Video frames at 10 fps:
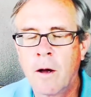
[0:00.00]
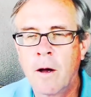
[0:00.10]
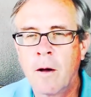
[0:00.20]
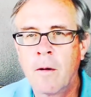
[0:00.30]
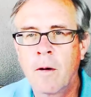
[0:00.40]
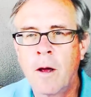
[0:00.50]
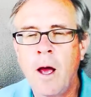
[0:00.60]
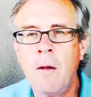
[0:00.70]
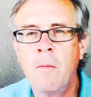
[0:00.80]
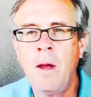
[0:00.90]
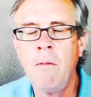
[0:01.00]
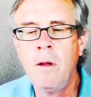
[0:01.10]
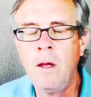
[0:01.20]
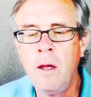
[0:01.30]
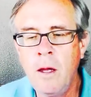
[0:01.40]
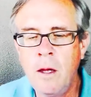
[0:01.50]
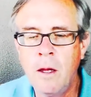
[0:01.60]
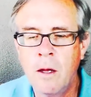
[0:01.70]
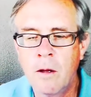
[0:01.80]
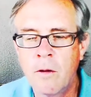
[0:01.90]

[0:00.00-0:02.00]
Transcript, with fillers: uh, God, maybe